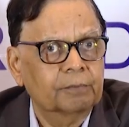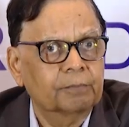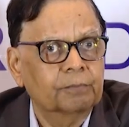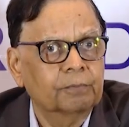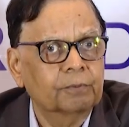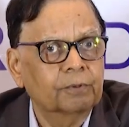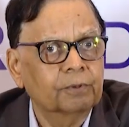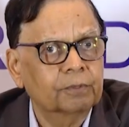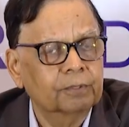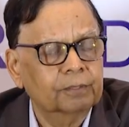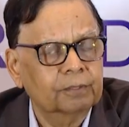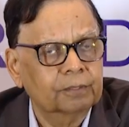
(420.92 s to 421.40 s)

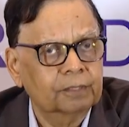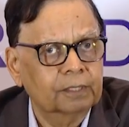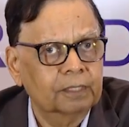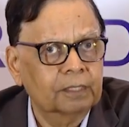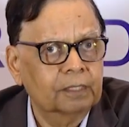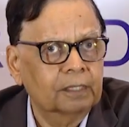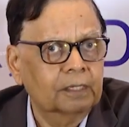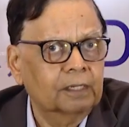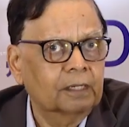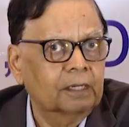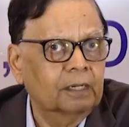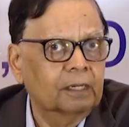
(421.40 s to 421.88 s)
both
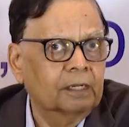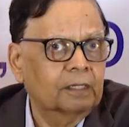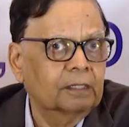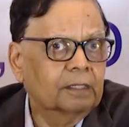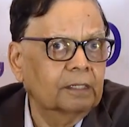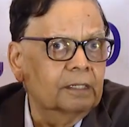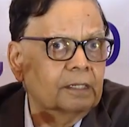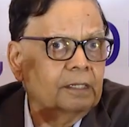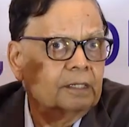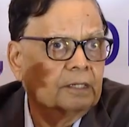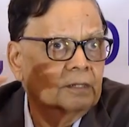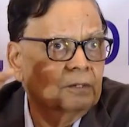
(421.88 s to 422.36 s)

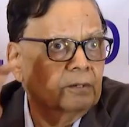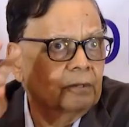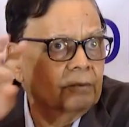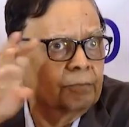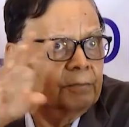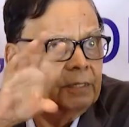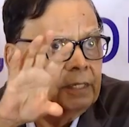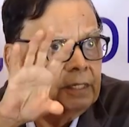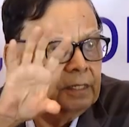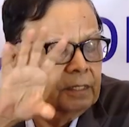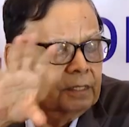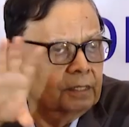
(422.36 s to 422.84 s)
the
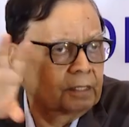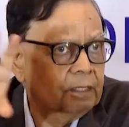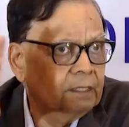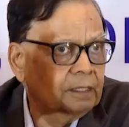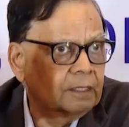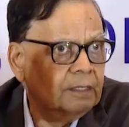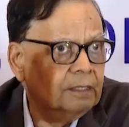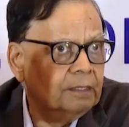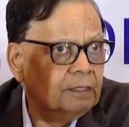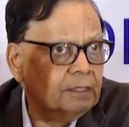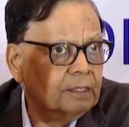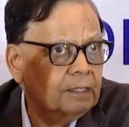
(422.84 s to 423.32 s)
economic
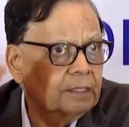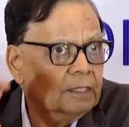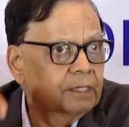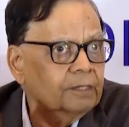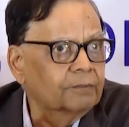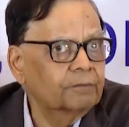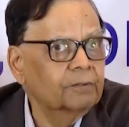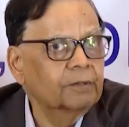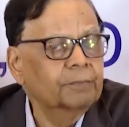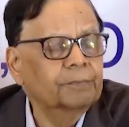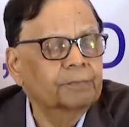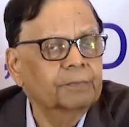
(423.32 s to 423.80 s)

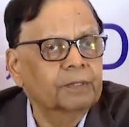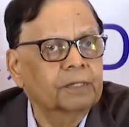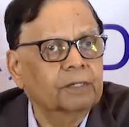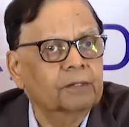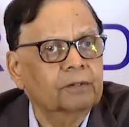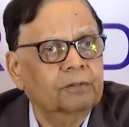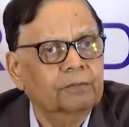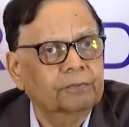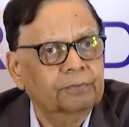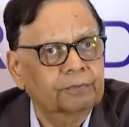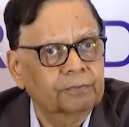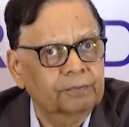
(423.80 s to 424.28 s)

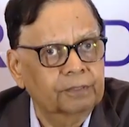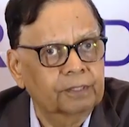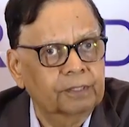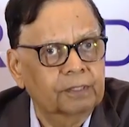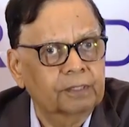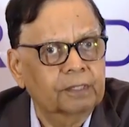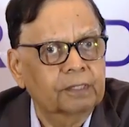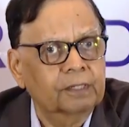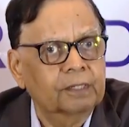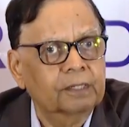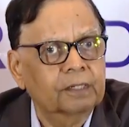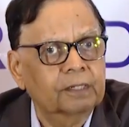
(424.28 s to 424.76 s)
development of
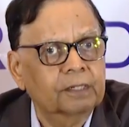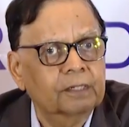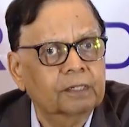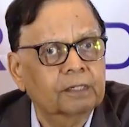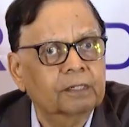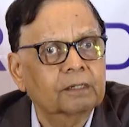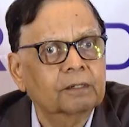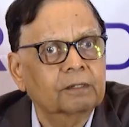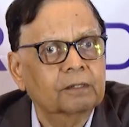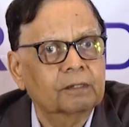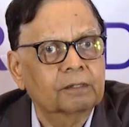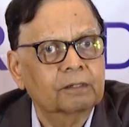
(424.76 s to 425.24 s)

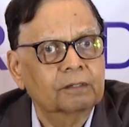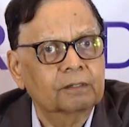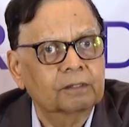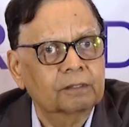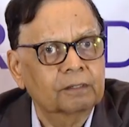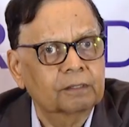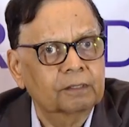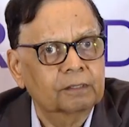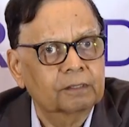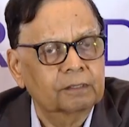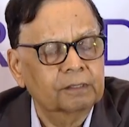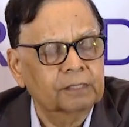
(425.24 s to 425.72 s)

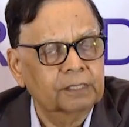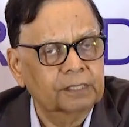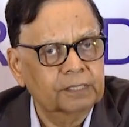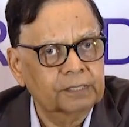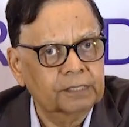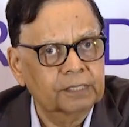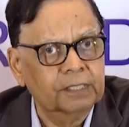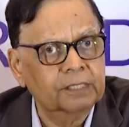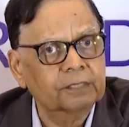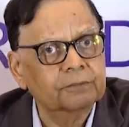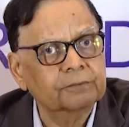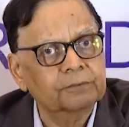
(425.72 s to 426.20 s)
the
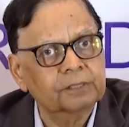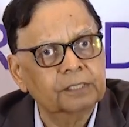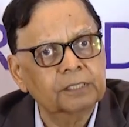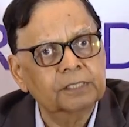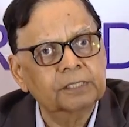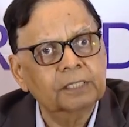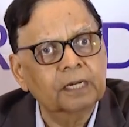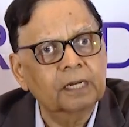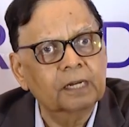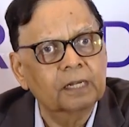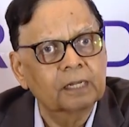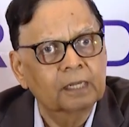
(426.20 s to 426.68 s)
state of
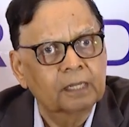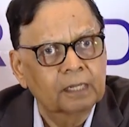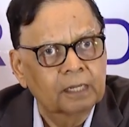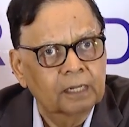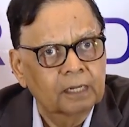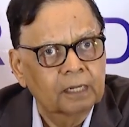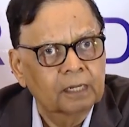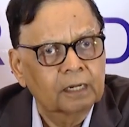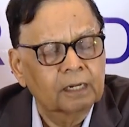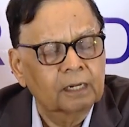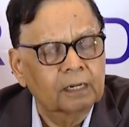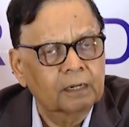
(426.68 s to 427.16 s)
Odisha,
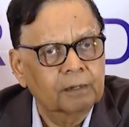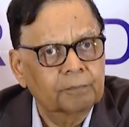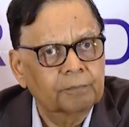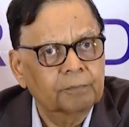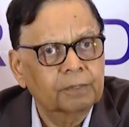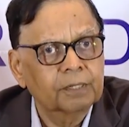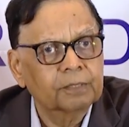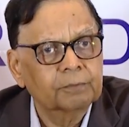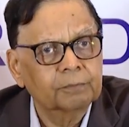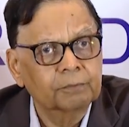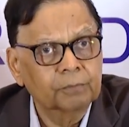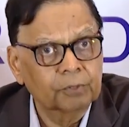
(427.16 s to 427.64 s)

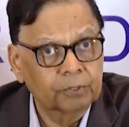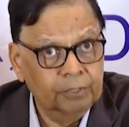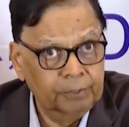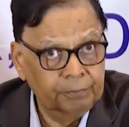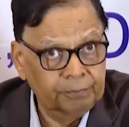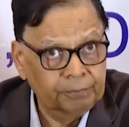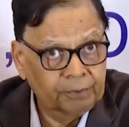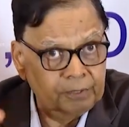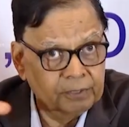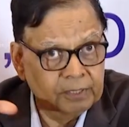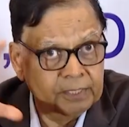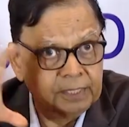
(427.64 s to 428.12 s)
but more
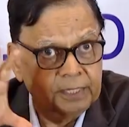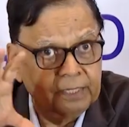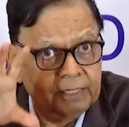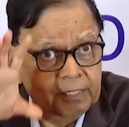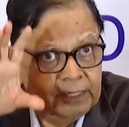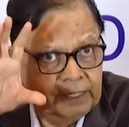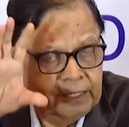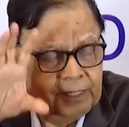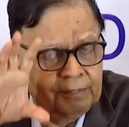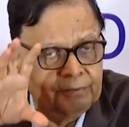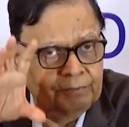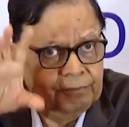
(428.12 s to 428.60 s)

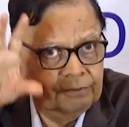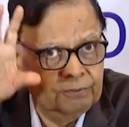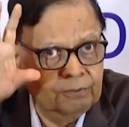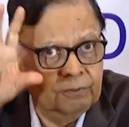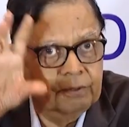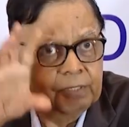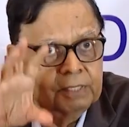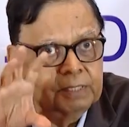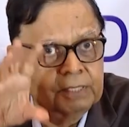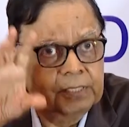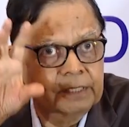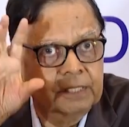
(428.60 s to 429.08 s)
importantly,
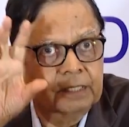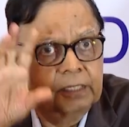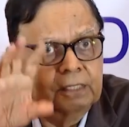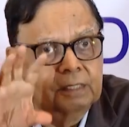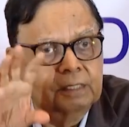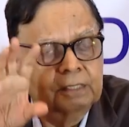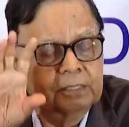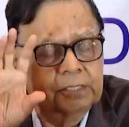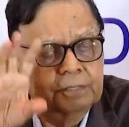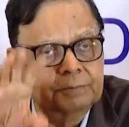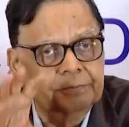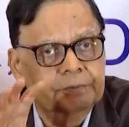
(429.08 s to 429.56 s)

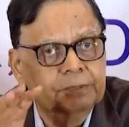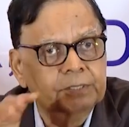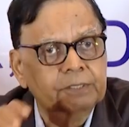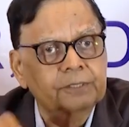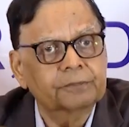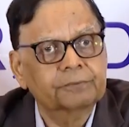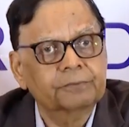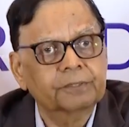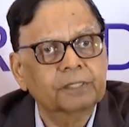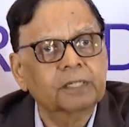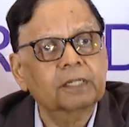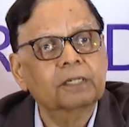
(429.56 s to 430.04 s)
focusing
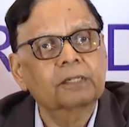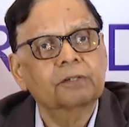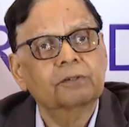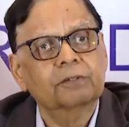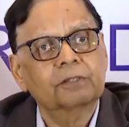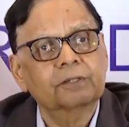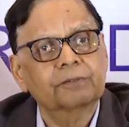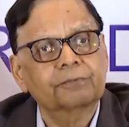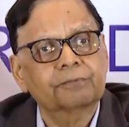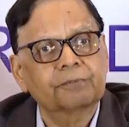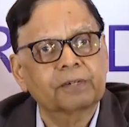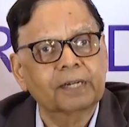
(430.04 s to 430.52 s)
specifically
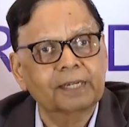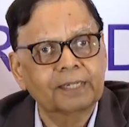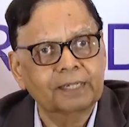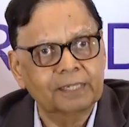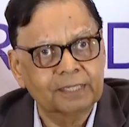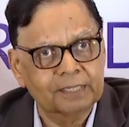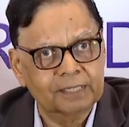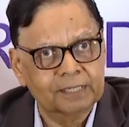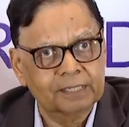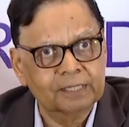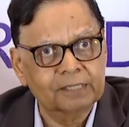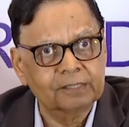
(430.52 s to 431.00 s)
on the
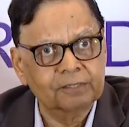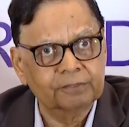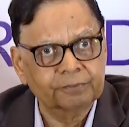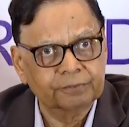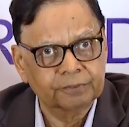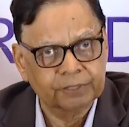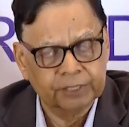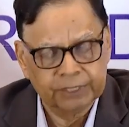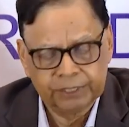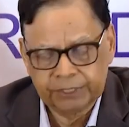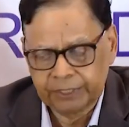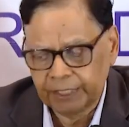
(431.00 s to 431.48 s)
finances
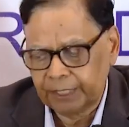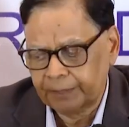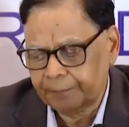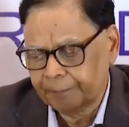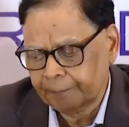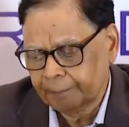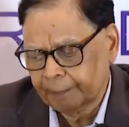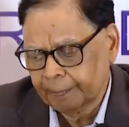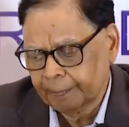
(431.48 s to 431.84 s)
of Odisha.